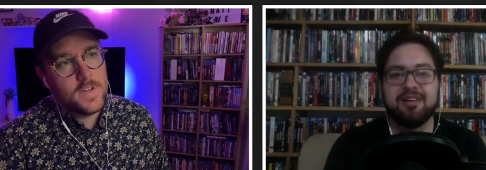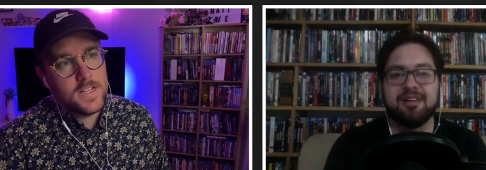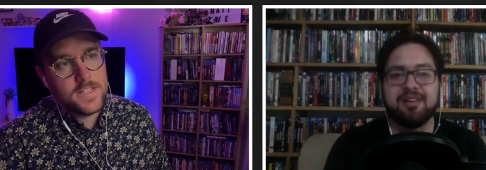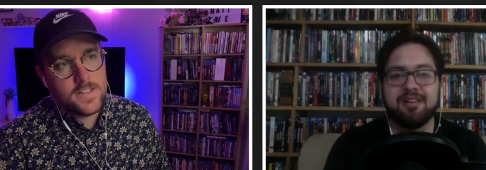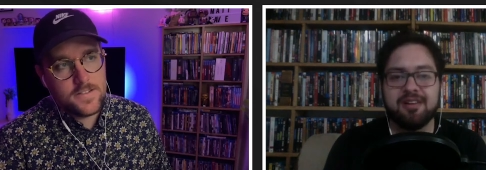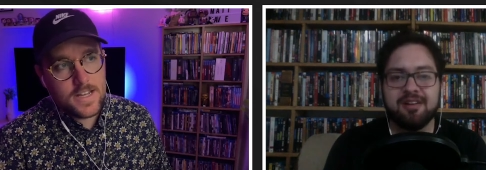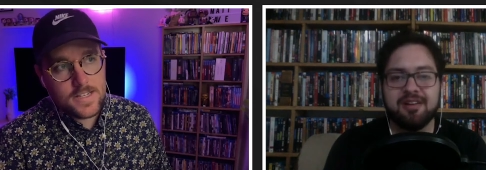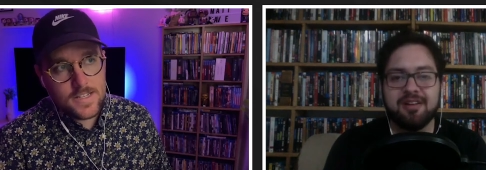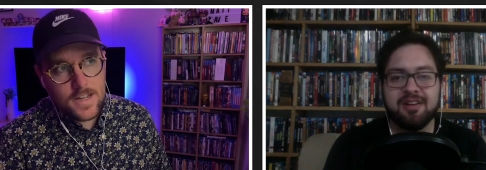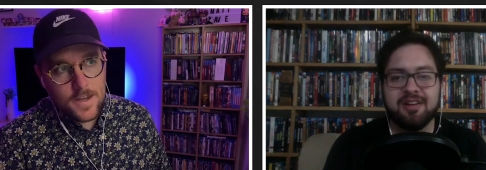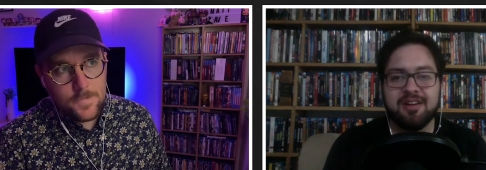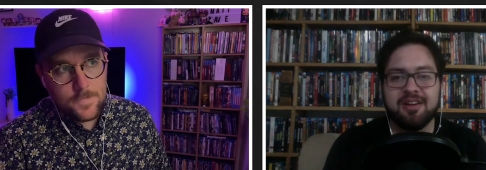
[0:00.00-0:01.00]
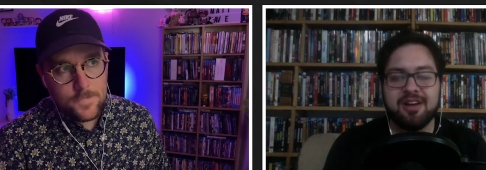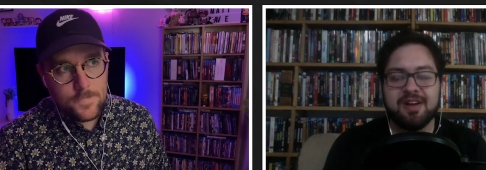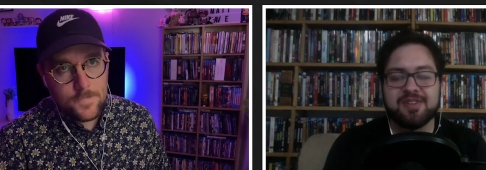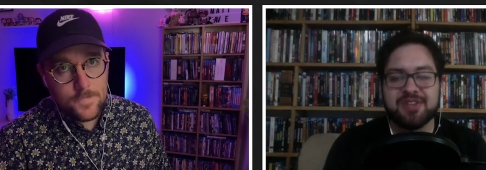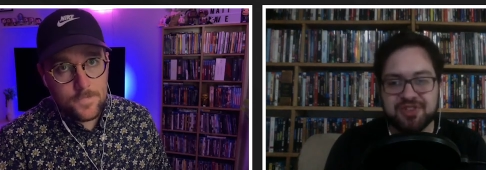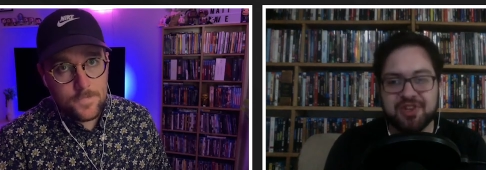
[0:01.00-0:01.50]
Speaker 1: Until next time.
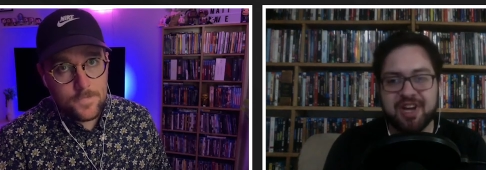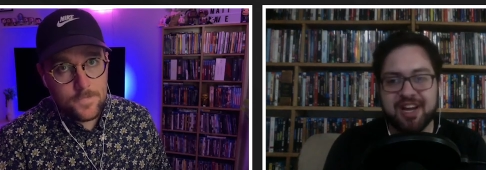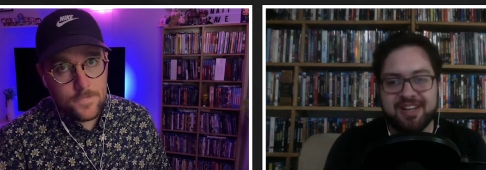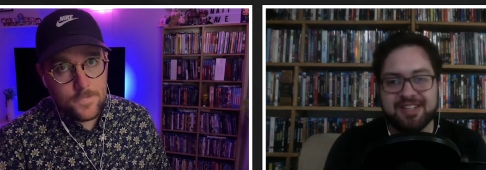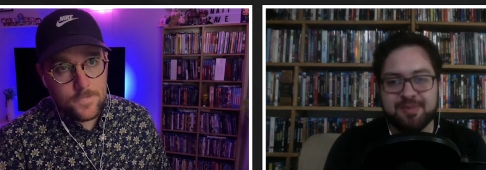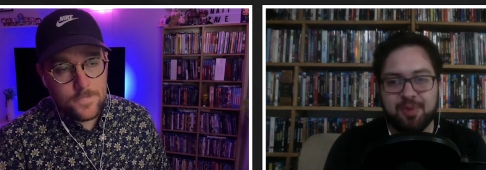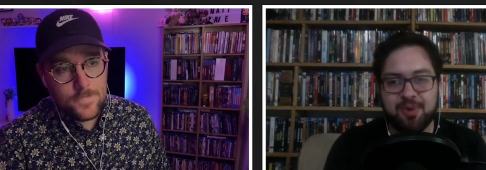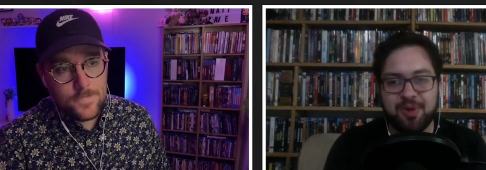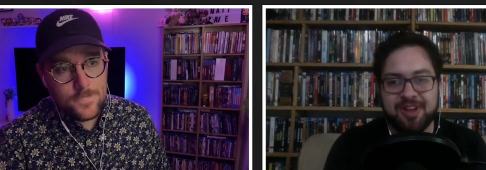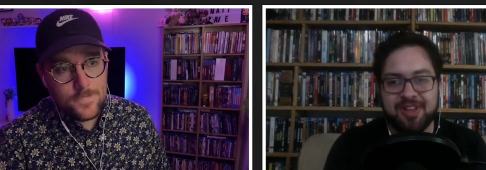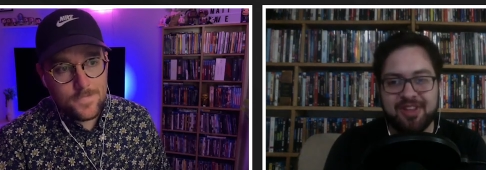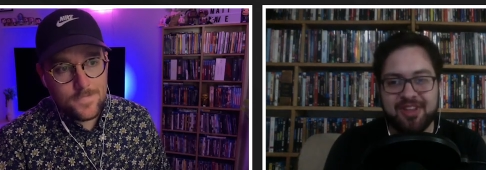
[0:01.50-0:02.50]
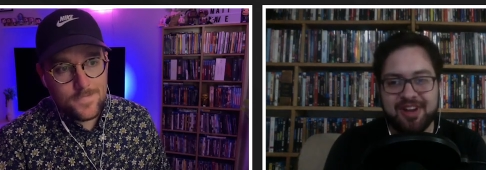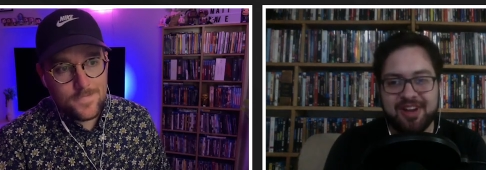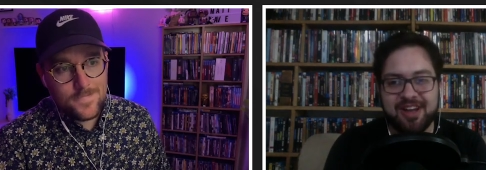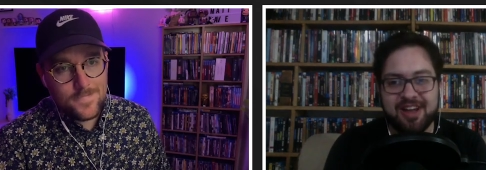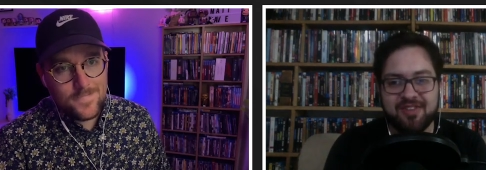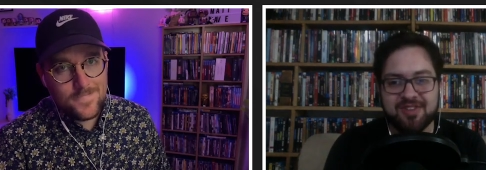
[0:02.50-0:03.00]
I was also kind of disappointed that they
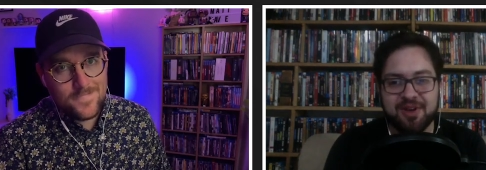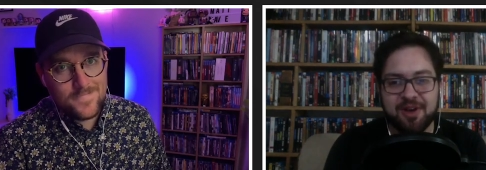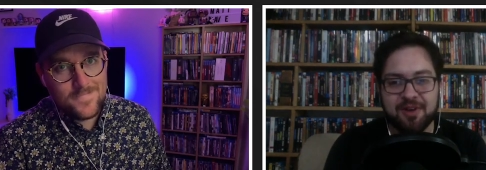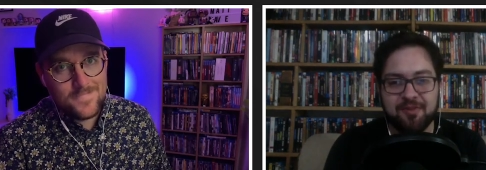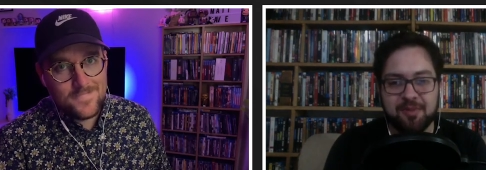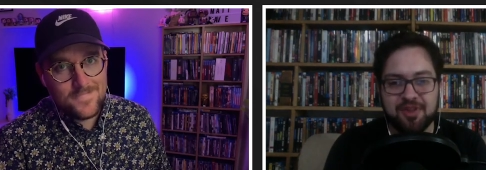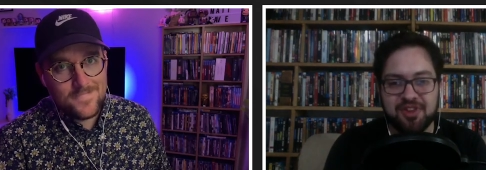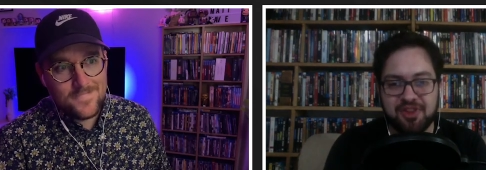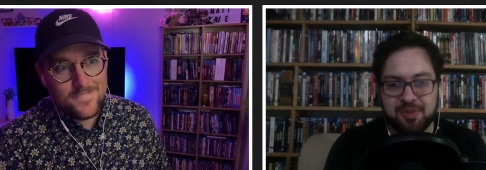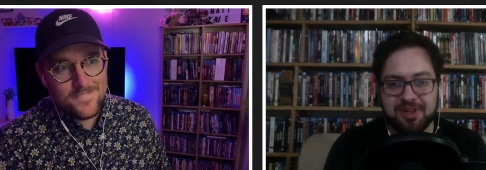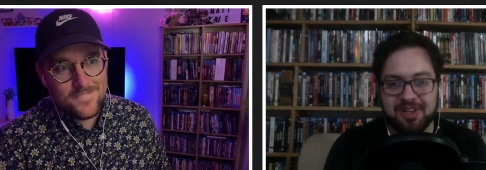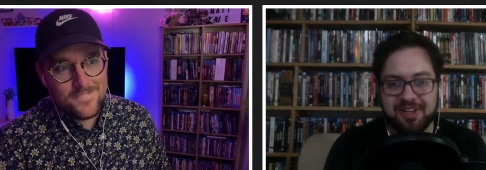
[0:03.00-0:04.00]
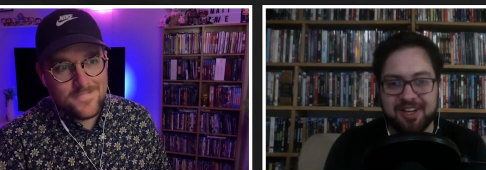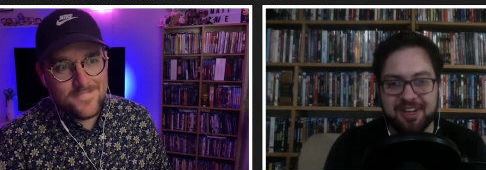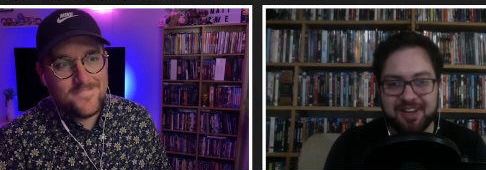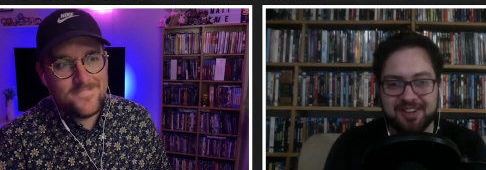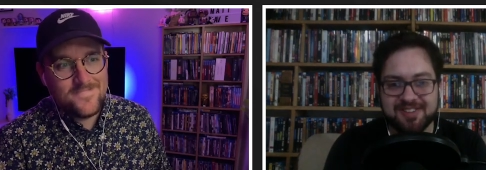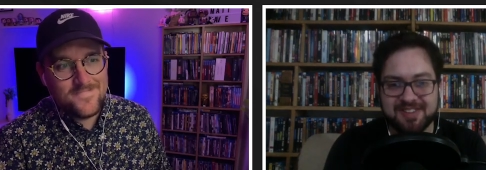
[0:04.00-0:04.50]
didn't have a song from the Human
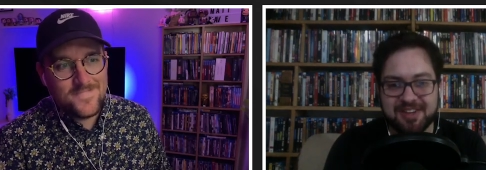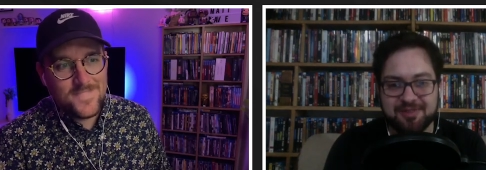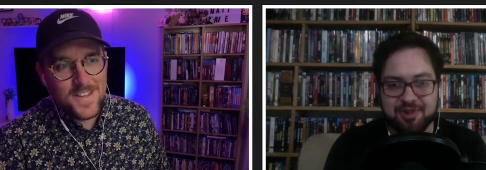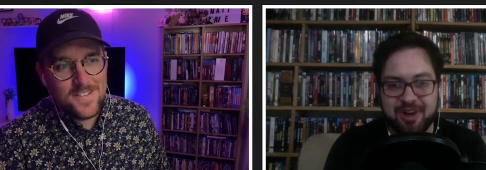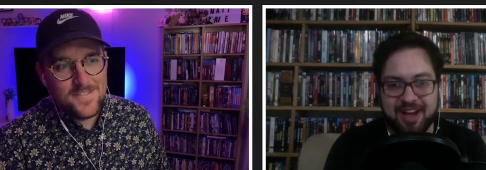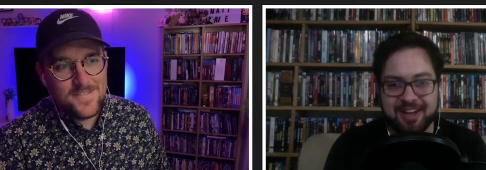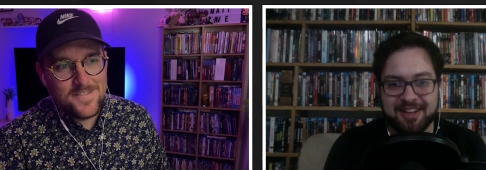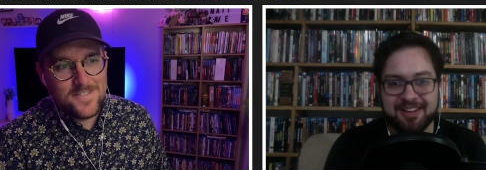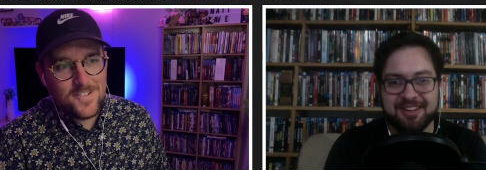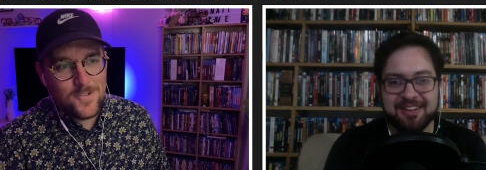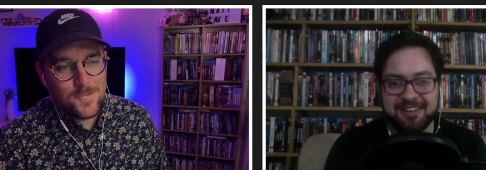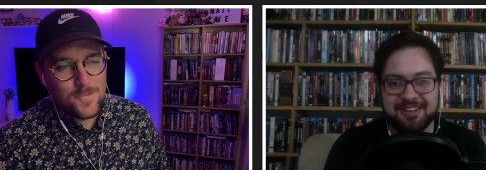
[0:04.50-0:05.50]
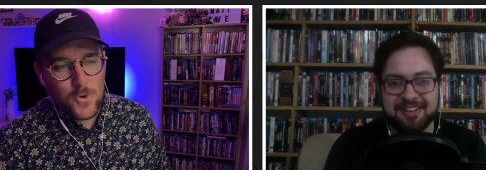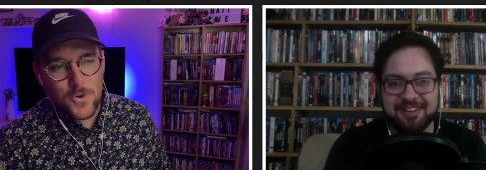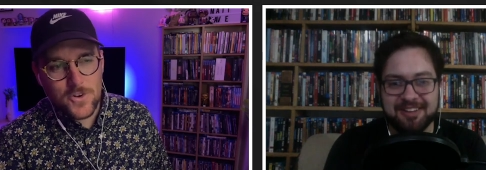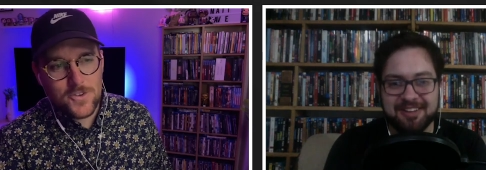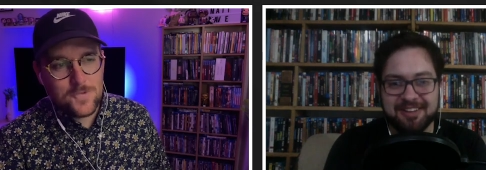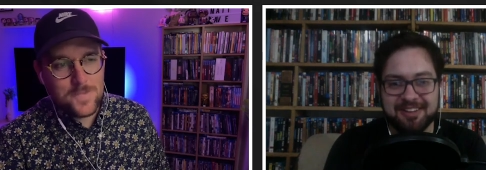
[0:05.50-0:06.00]
League on the yeah. soundtrack. Or More
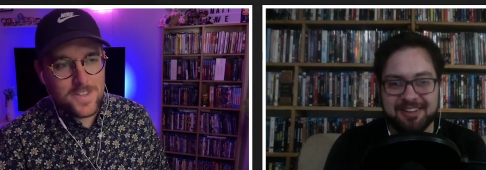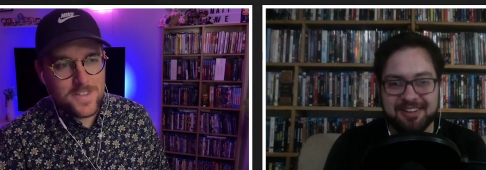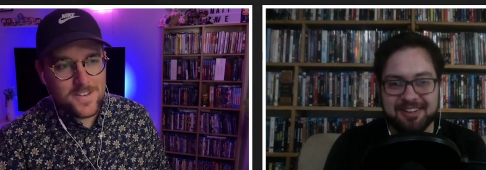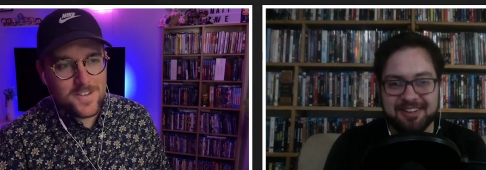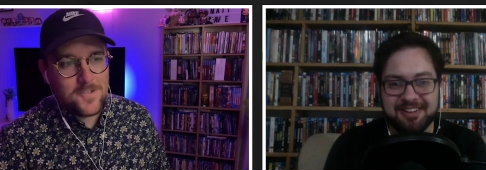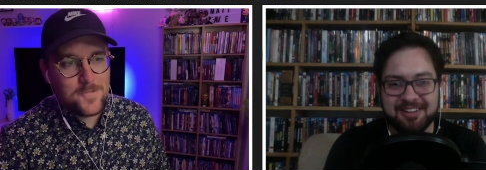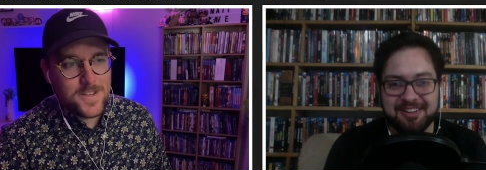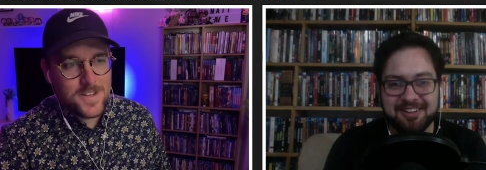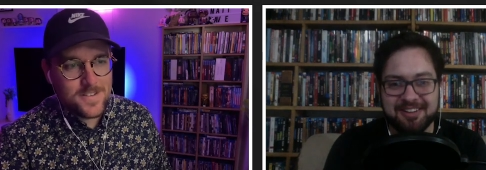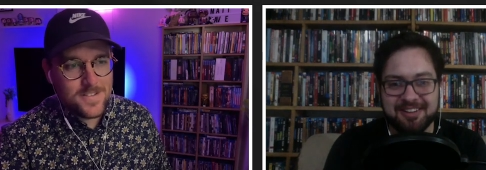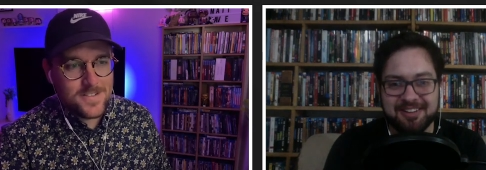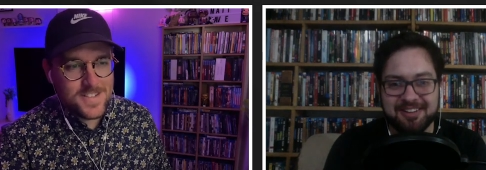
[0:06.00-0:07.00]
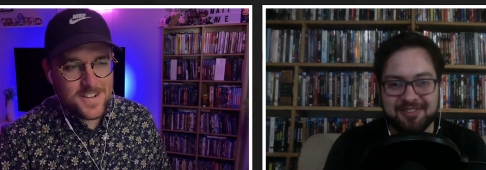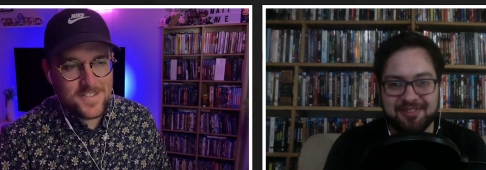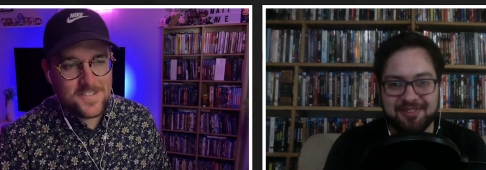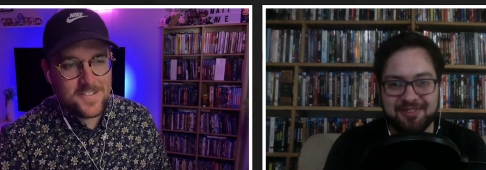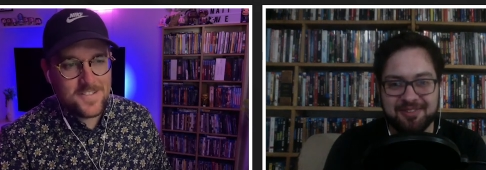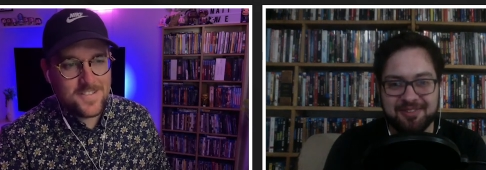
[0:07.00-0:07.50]
Human Than Human. Is that a
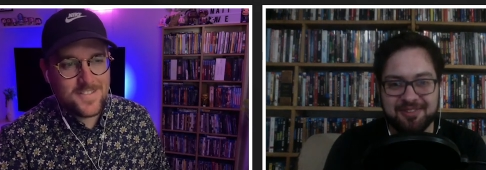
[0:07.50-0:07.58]
song?